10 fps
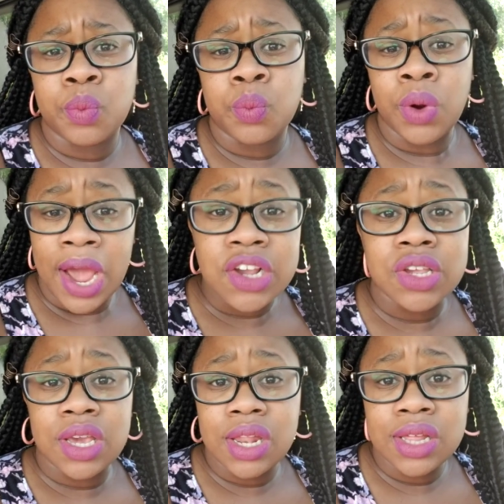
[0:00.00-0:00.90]
were
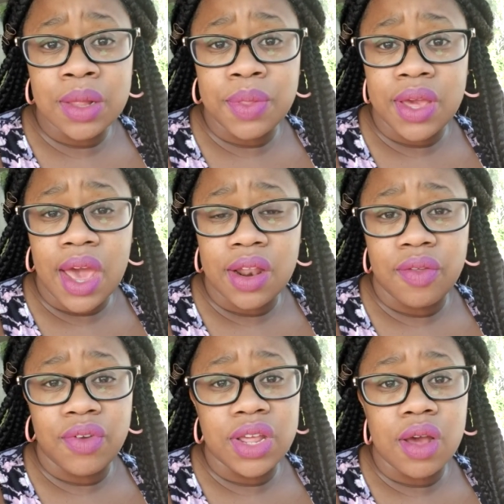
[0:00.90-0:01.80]
actually getting something out of the
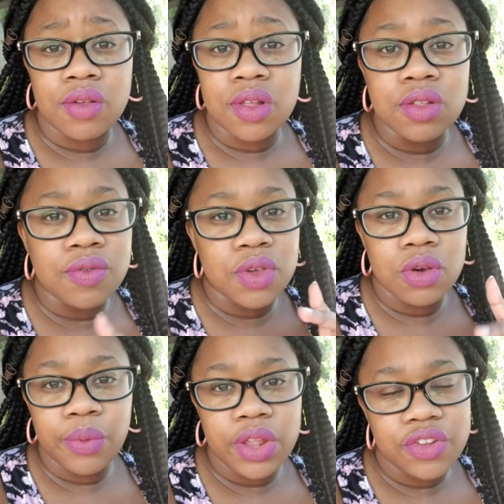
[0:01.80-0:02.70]
videos those of you
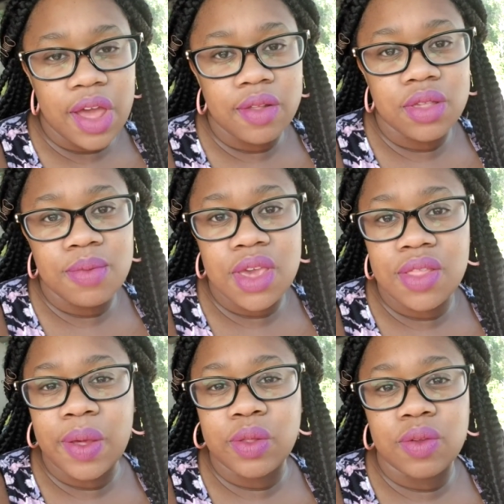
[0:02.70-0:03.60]
who reached out to me
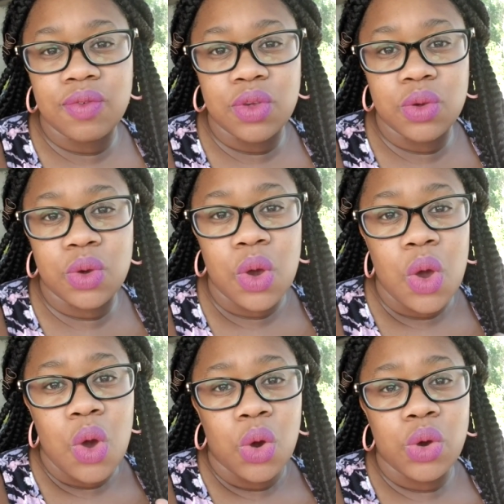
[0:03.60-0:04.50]
those of you
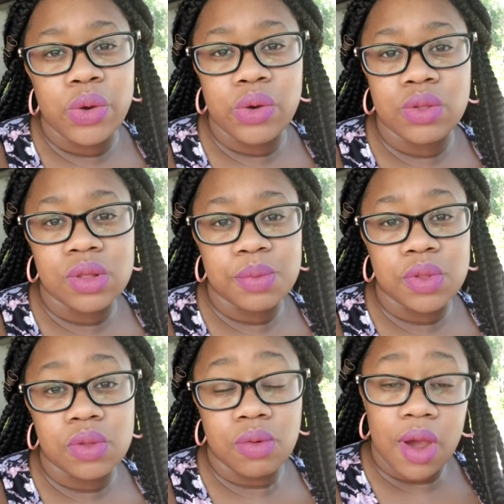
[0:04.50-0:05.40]
who
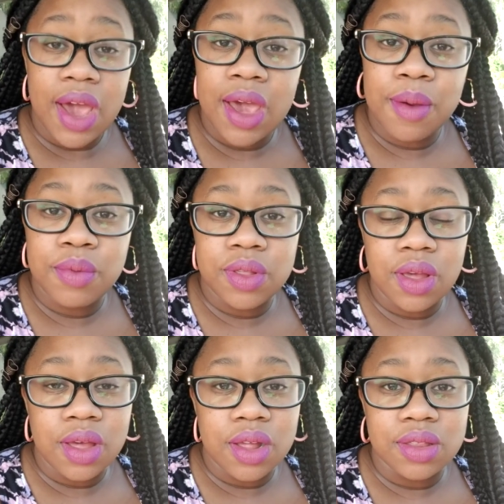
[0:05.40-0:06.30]
subscribed
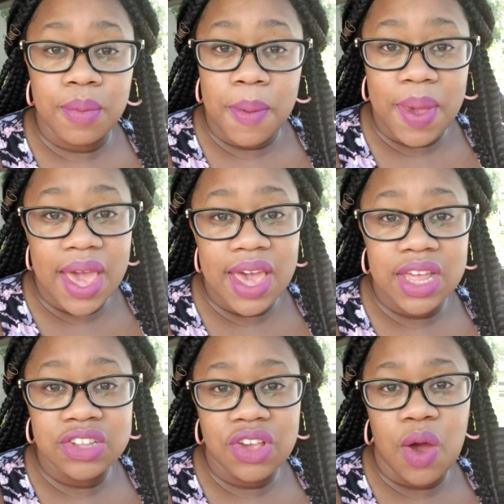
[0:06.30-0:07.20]
uh, to my
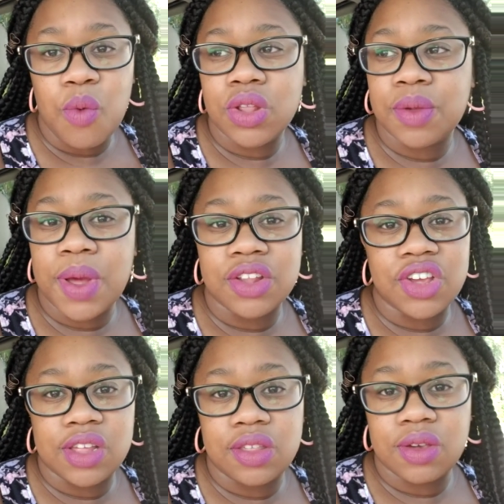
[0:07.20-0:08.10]
page i want to
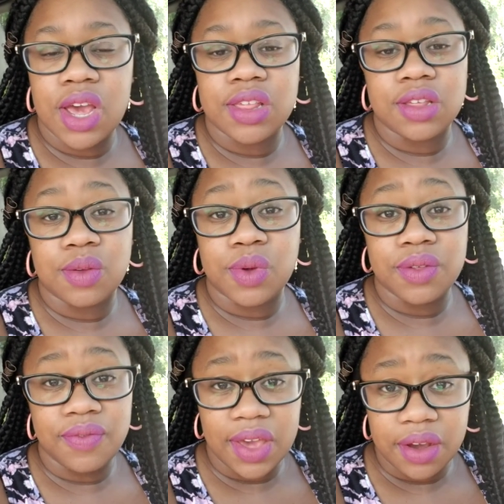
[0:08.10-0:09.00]
apologize to you guys because it
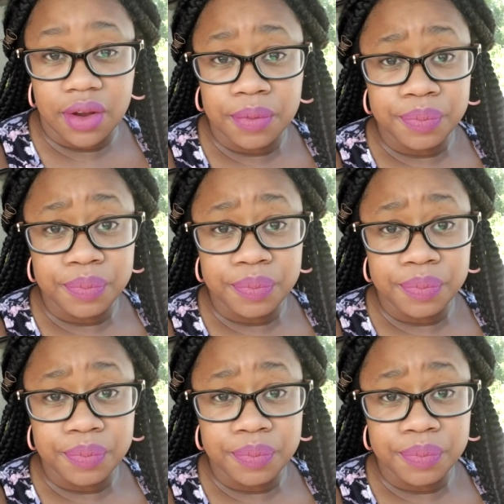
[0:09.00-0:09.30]
wasn't fair